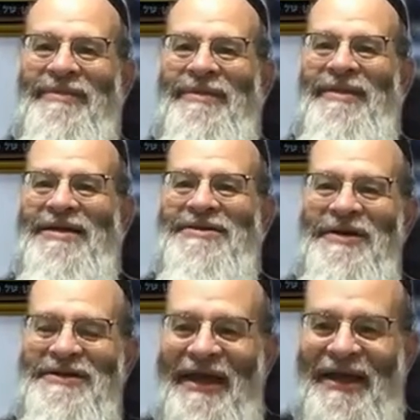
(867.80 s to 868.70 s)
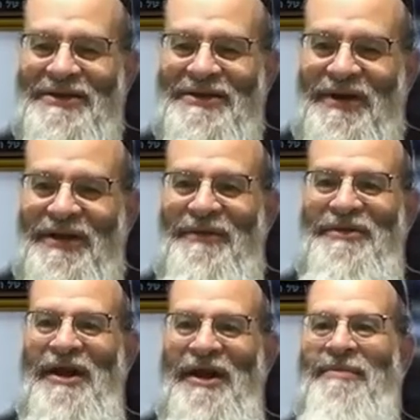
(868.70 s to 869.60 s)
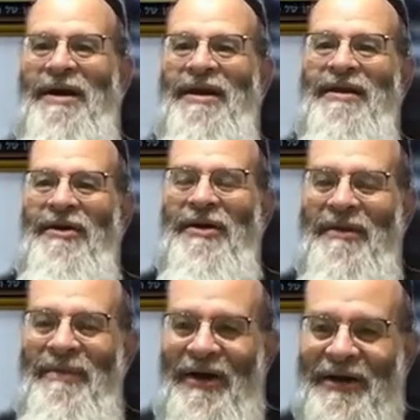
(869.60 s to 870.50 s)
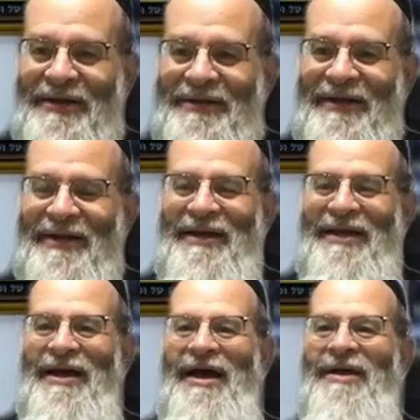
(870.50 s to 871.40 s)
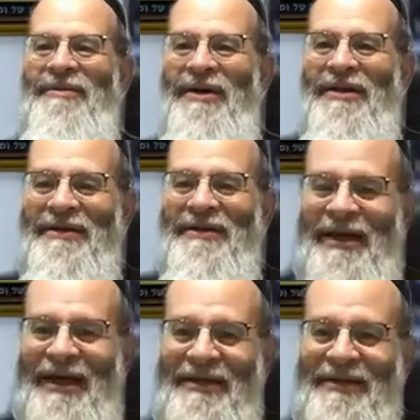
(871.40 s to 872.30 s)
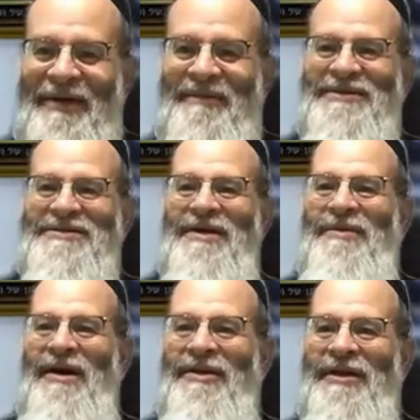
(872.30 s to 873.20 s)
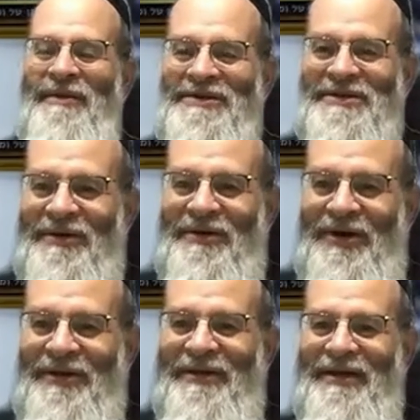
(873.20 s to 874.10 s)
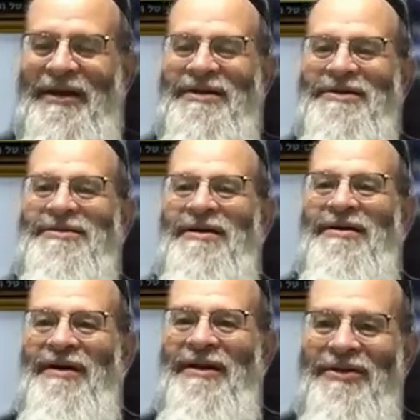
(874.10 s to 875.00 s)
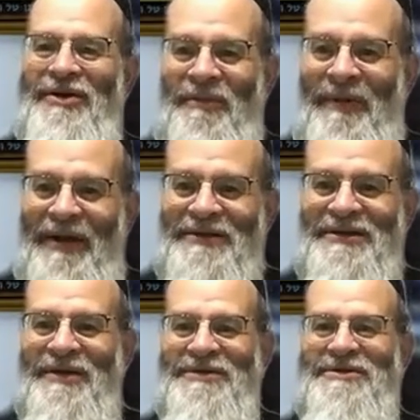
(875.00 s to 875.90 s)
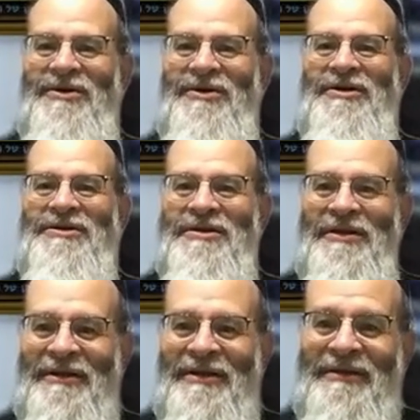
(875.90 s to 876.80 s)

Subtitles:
that's why he used to take his Ritalin without anybody knowing about it. And one day the Rebbe said, "Wow, the kid was so good." So I told the parents the kid was so good. So the